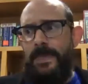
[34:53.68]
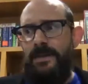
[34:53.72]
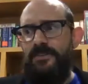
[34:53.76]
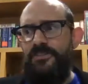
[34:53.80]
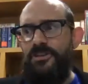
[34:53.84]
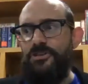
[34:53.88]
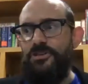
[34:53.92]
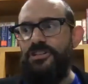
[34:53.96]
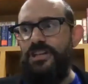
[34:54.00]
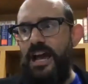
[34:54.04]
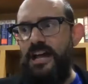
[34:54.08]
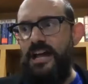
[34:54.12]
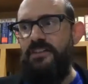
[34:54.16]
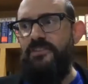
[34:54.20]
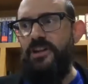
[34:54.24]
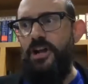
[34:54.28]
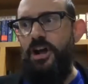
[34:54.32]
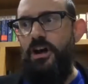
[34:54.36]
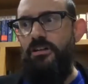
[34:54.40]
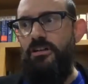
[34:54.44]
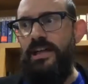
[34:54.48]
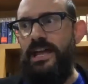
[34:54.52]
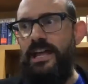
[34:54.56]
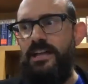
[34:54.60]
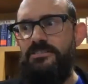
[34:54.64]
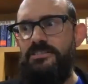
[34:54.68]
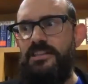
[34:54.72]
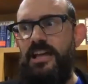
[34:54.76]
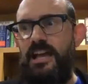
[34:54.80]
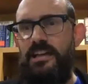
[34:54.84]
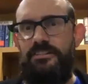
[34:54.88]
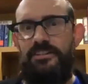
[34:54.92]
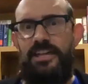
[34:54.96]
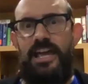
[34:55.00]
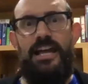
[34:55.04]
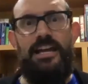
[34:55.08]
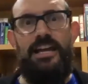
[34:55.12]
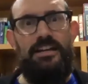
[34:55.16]
kind of an all hands on
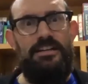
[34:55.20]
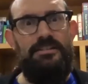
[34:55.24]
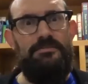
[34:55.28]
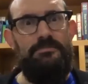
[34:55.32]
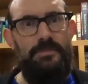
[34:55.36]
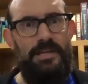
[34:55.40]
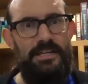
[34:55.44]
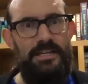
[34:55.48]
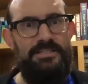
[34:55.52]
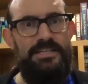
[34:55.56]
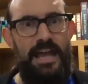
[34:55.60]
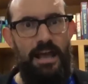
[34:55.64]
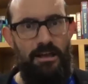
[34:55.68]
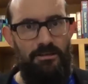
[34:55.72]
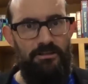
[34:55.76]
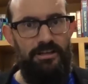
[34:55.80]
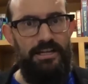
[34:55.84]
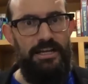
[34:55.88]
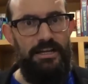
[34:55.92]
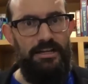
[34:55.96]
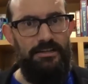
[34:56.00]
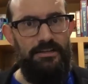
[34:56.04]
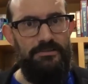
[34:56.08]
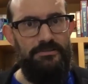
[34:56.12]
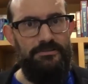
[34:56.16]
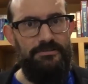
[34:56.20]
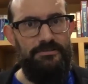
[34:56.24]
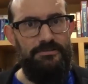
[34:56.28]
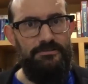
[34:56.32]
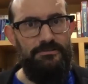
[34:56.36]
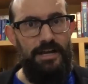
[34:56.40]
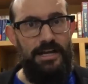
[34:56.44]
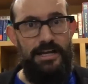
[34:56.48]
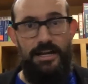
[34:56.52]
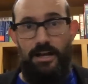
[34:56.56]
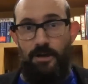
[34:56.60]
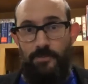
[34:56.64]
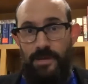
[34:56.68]
deck mentality
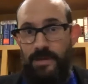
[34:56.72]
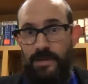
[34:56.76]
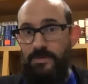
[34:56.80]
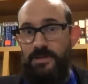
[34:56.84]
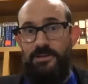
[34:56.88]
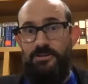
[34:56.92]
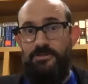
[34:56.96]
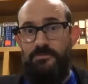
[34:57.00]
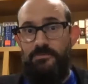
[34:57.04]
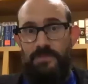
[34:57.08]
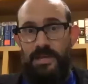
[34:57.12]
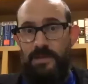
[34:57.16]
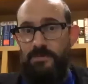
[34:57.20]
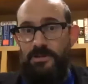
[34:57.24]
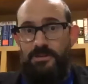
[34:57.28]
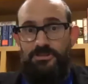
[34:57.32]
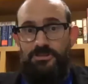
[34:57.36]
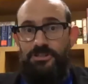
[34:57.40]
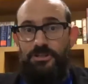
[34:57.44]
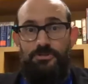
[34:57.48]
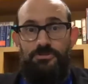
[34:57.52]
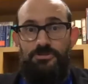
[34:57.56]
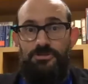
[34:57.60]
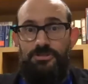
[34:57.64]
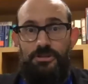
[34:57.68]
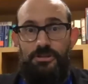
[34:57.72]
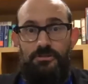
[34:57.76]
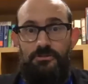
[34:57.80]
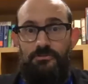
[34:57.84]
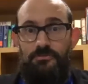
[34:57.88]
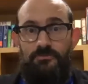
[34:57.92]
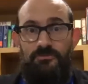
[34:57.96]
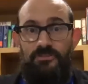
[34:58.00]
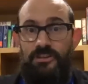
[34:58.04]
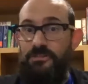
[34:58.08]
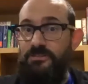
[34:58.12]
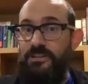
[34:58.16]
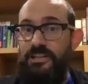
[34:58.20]
right now. Maybe your students are
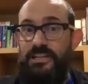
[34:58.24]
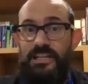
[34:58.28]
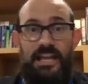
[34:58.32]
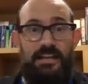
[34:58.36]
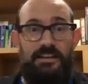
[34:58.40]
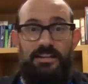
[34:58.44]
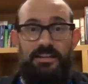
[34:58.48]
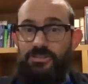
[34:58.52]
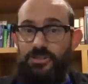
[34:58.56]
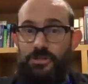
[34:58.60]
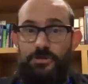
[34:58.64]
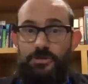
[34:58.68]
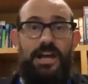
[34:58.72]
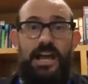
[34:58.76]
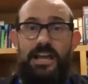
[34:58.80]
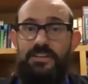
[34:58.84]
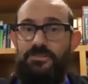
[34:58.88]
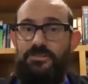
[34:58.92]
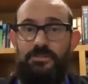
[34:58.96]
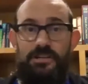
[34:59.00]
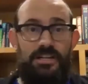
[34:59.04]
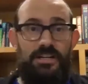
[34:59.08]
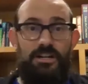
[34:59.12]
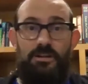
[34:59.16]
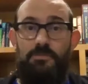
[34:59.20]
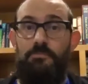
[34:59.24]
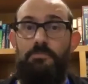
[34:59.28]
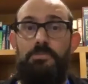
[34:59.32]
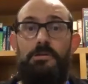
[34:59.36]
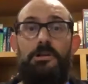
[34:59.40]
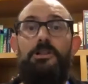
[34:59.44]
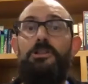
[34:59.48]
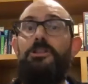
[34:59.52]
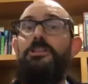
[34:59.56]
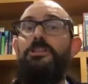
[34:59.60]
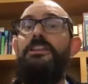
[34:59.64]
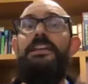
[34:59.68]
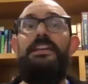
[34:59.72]
feeling that because you guys are in a
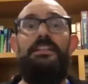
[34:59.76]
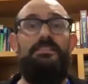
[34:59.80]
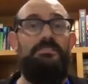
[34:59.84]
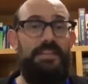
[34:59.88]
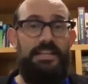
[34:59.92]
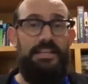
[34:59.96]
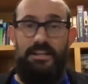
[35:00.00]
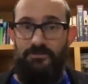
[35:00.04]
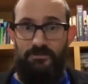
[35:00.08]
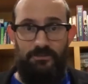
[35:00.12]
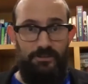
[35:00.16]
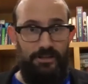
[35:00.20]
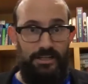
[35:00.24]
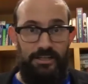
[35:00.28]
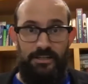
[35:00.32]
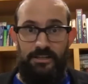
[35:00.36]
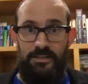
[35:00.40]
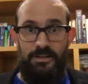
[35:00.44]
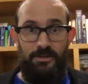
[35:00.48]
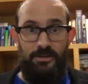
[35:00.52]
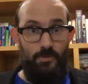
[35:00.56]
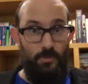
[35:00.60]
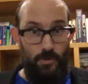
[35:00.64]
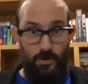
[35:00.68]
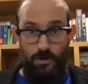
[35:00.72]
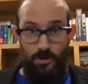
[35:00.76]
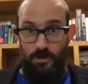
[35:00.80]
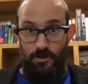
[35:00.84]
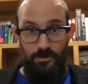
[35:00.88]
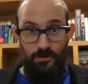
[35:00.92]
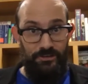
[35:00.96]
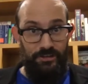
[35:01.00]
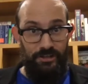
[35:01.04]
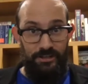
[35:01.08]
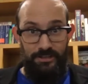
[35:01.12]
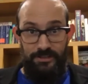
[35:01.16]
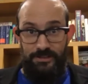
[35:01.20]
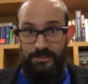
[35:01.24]
completely different
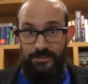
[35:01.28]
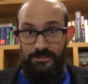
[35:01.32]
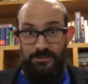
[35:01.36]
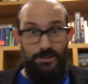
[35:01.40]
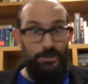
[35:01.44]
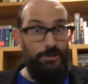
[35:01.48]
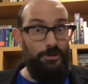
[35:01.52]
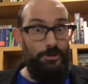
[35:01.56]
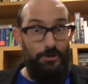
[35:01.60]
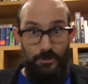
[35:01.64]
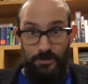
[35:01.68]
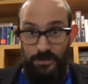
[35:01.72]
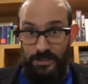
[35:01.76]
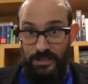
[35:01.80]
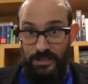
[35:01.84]
world too.